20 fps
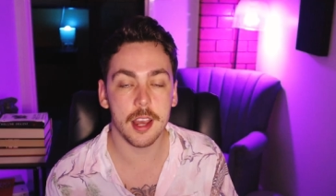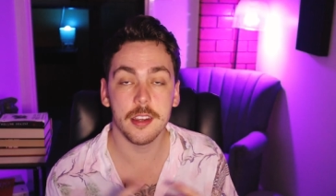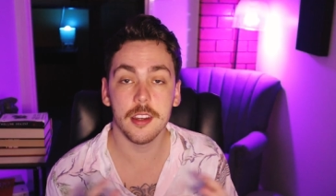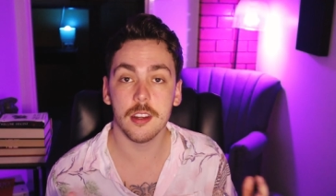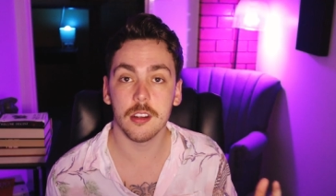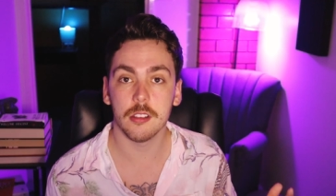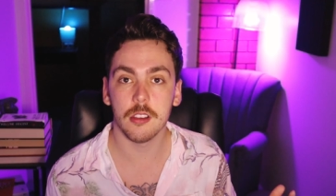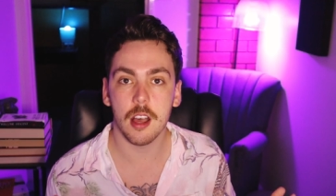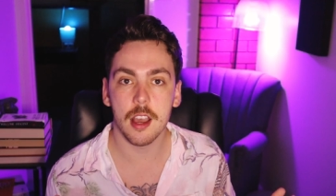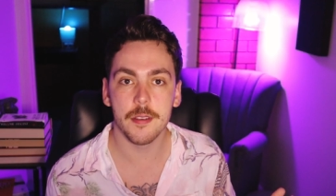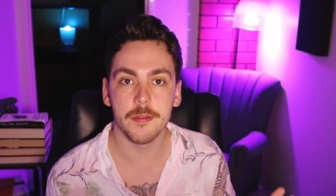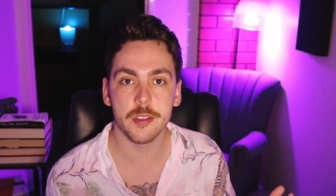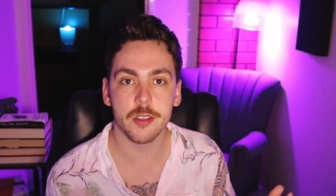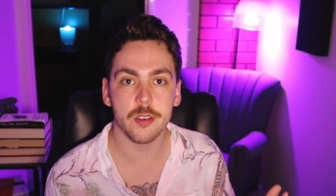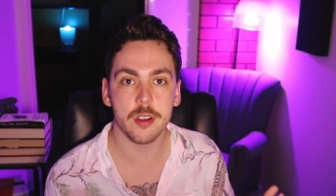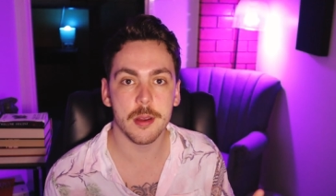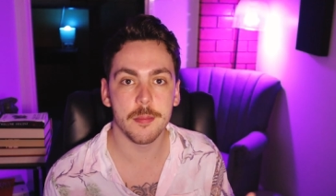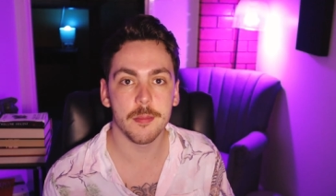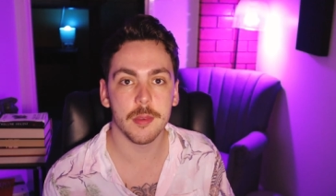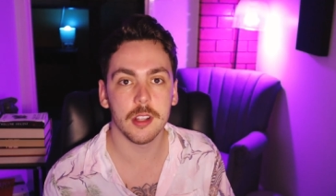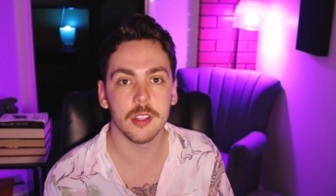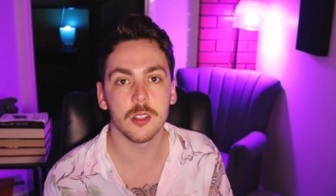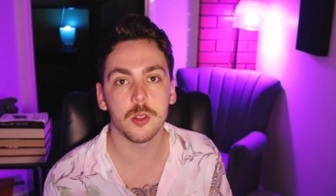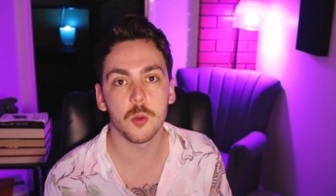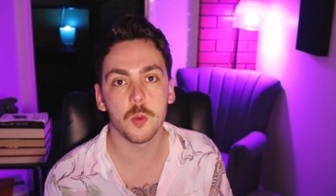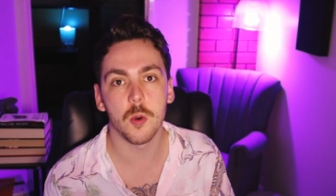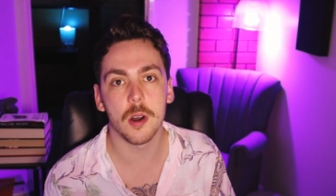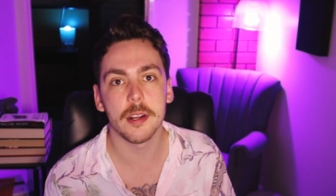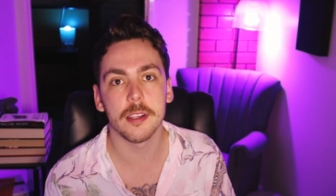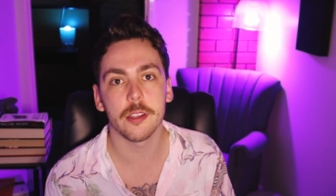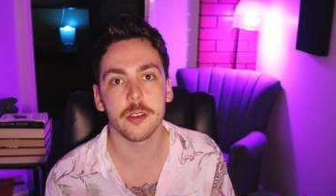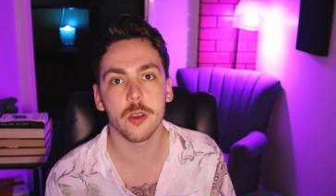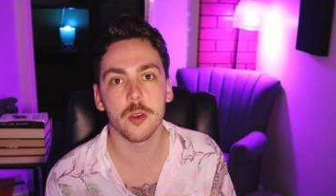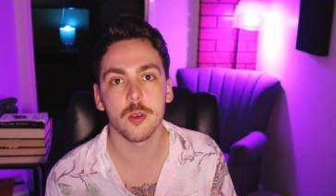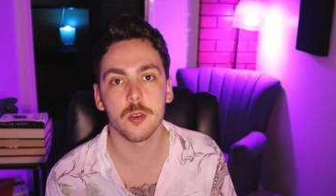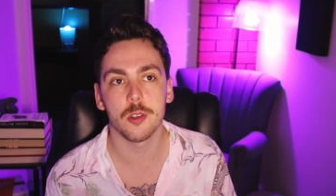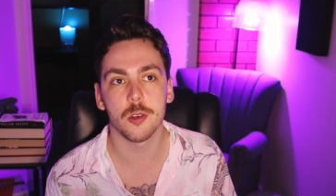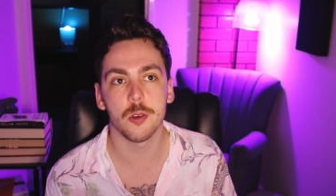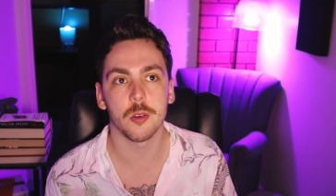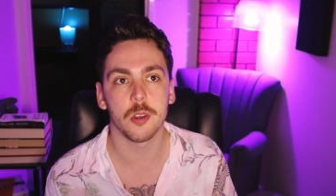I did a live stream a little while
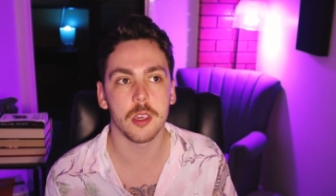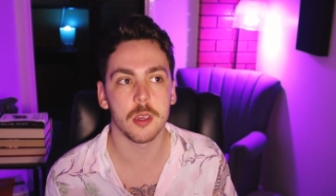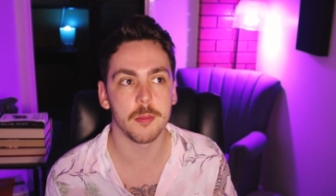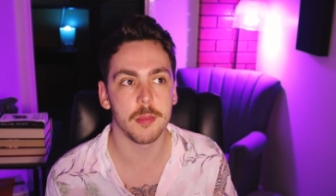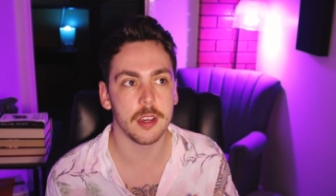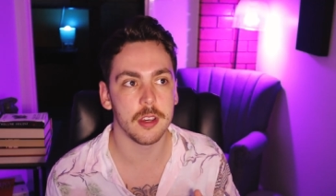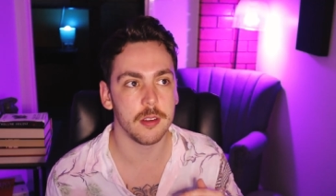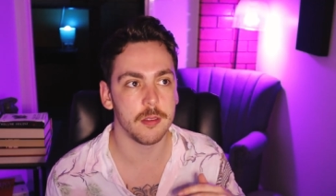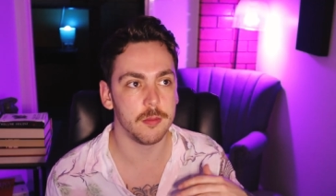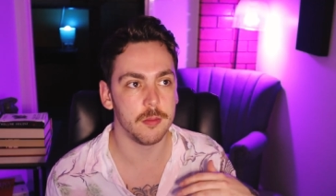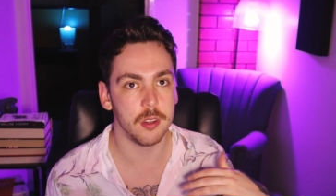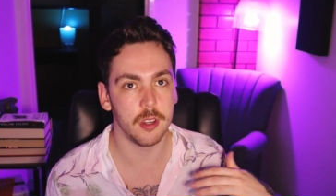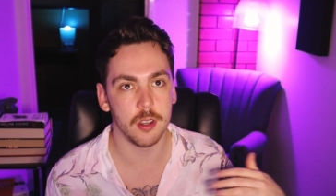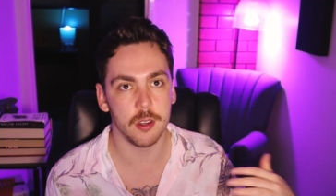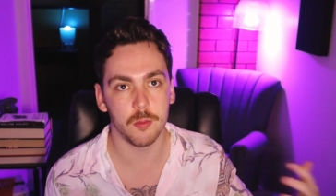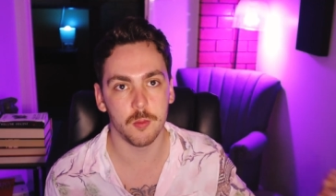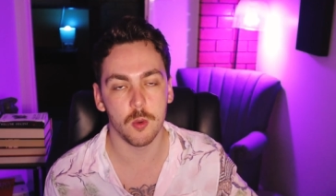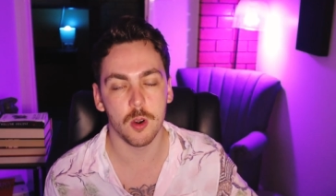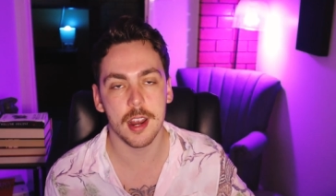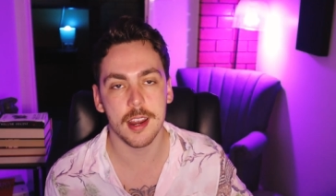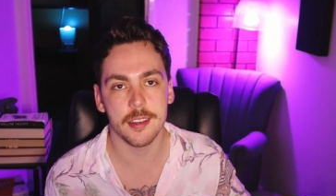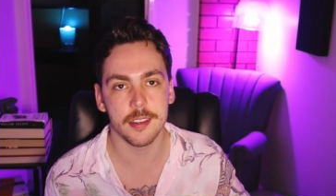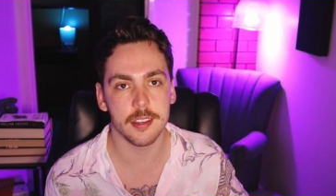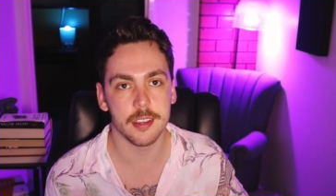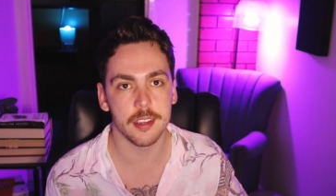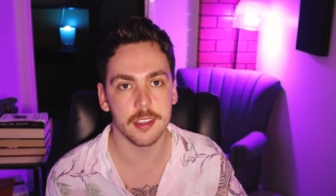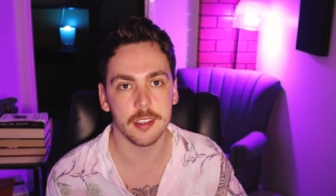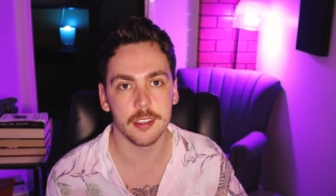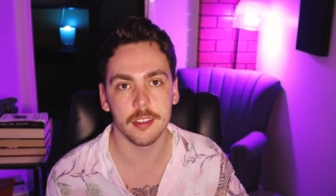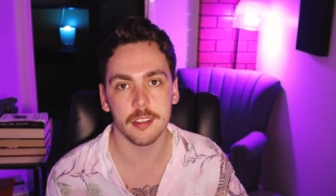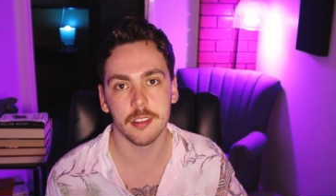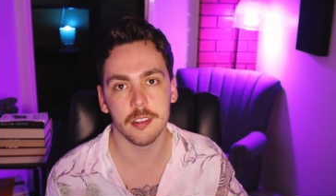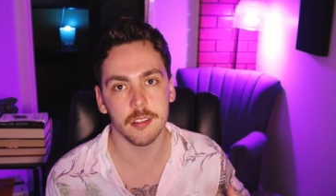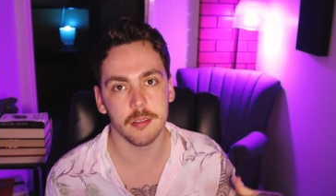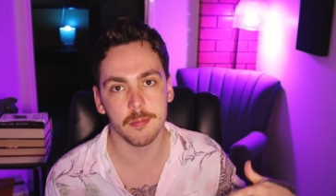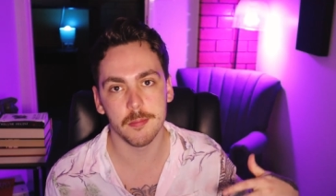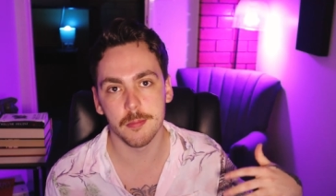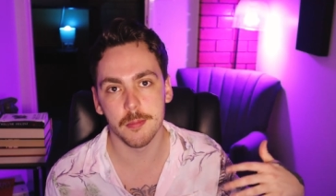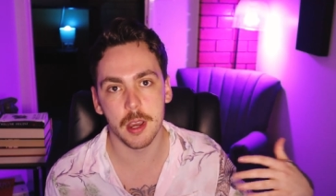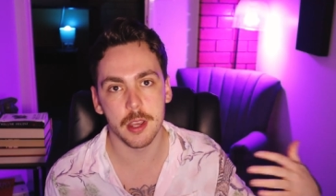ago talking about writing
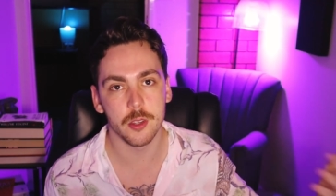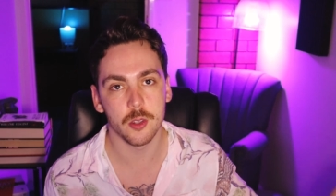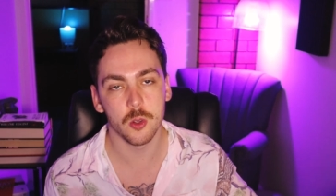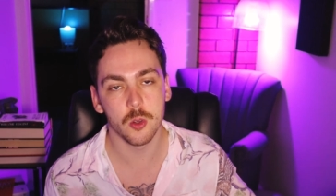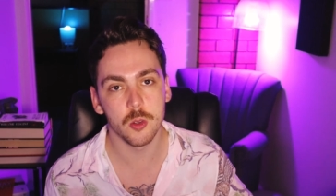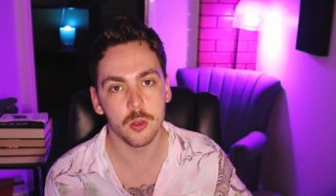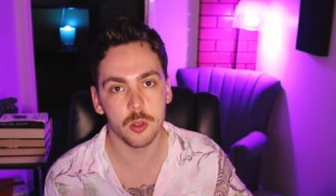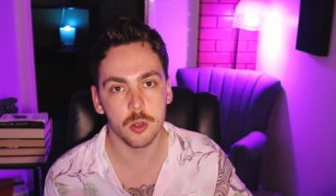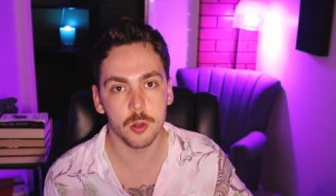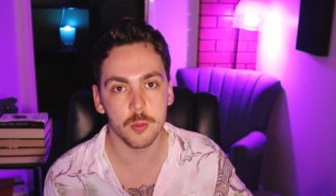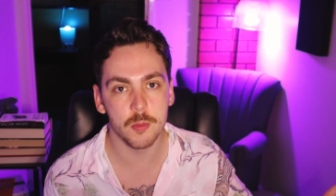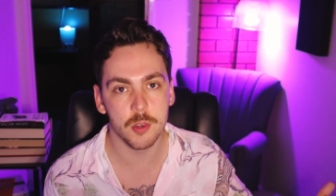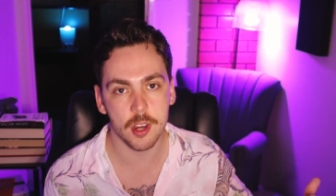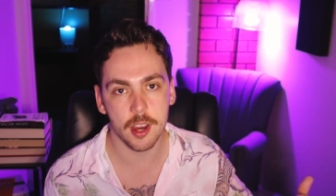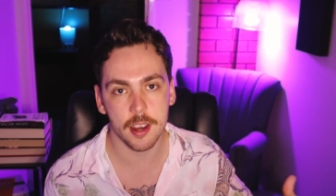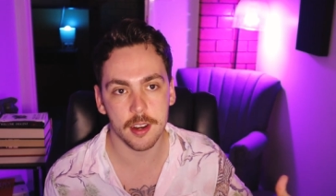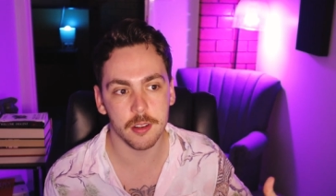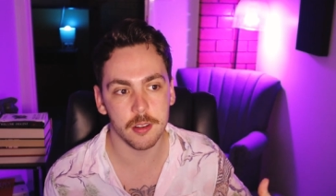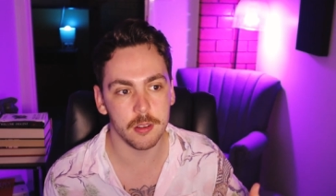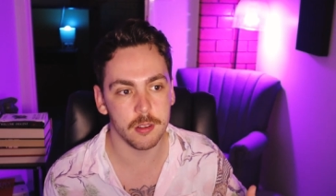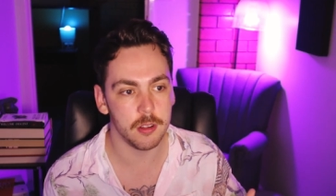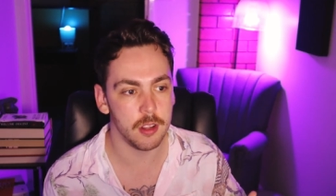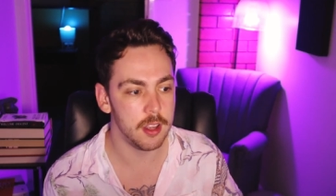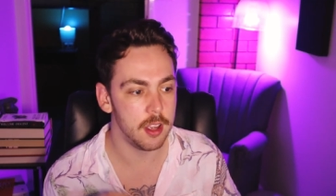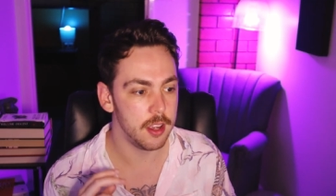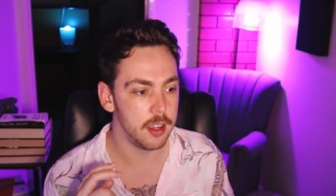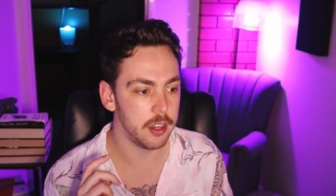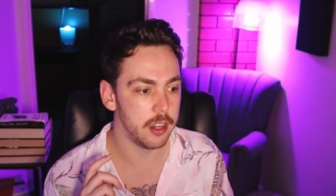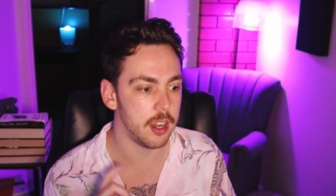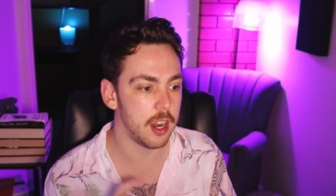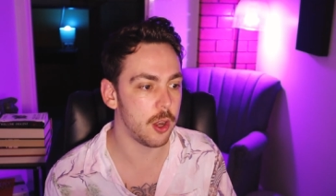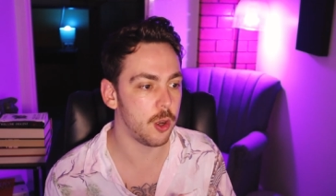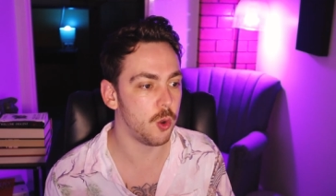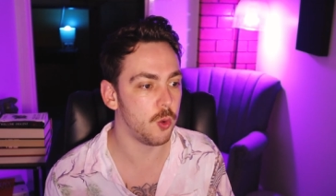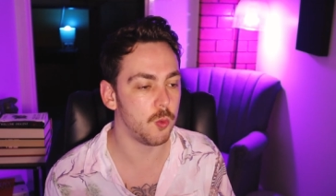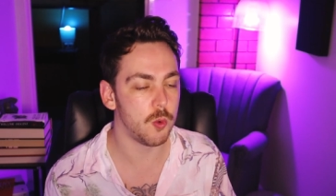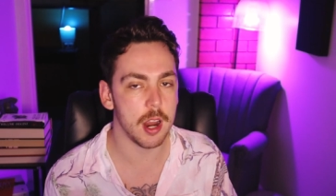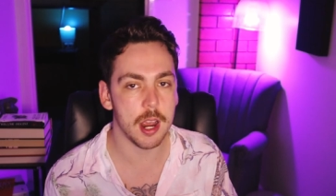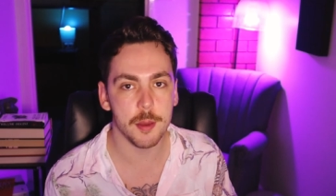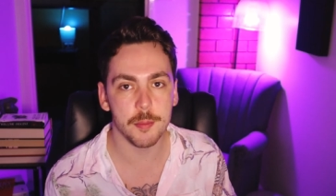and my YouTube channel,
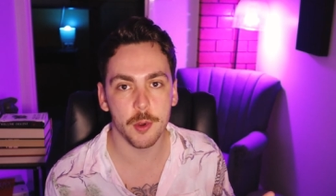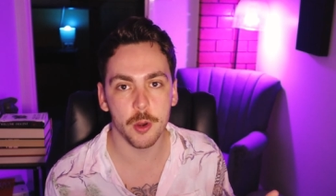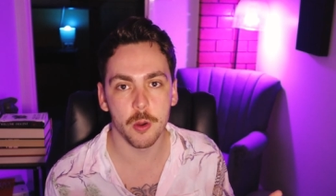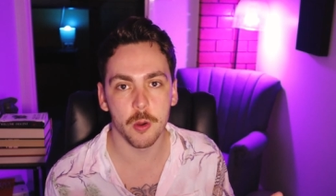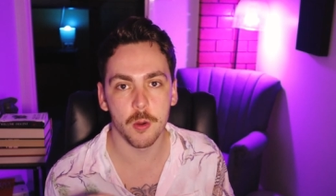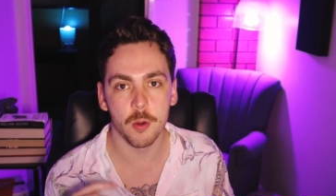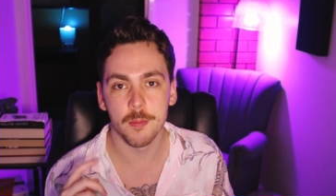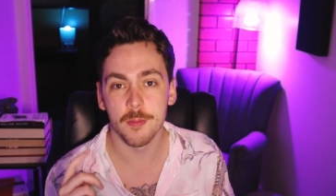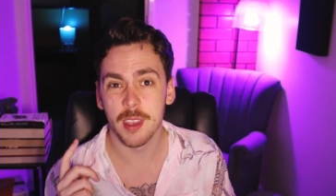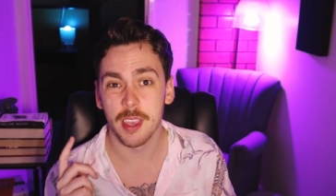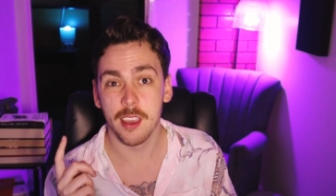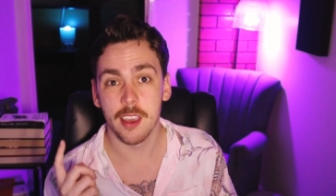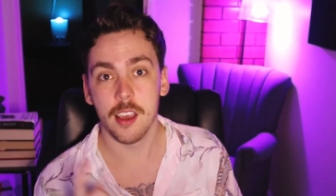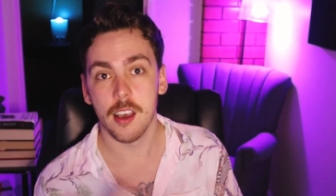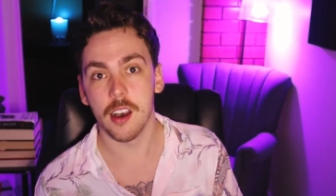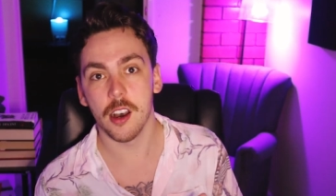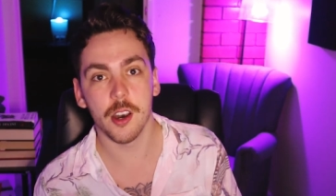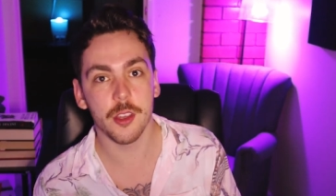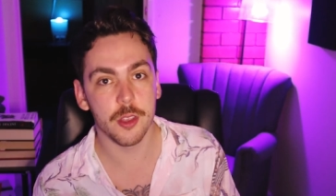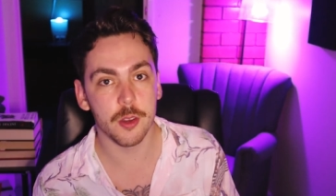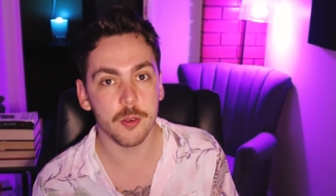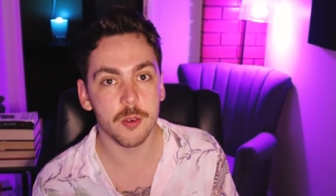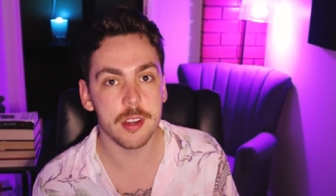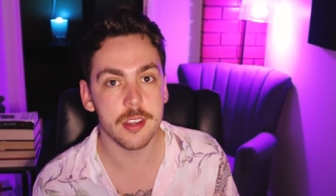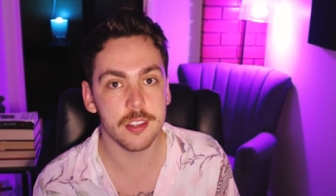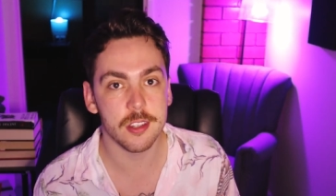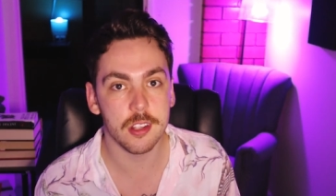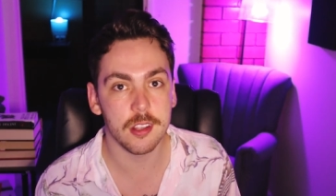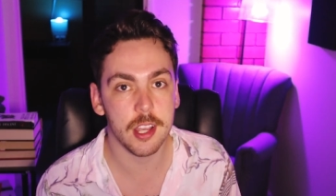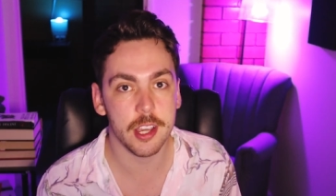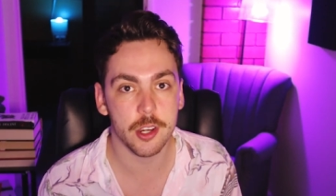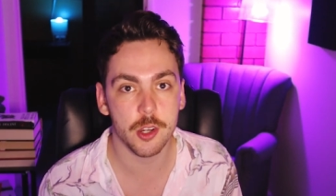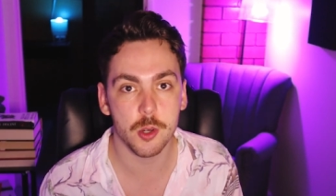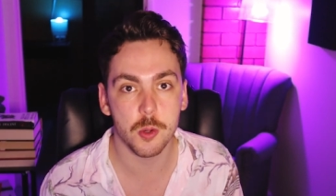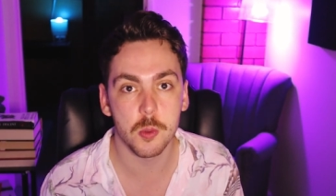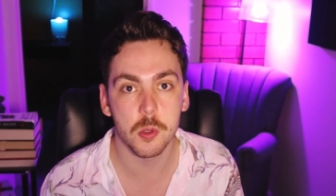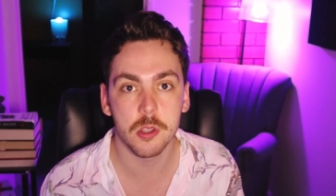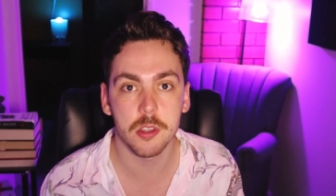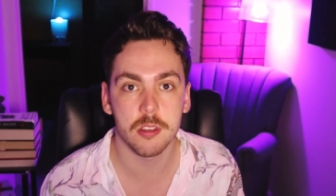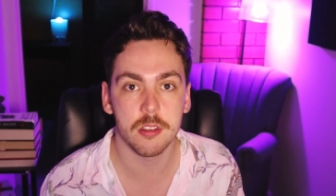NaNoWriMo, other intellectual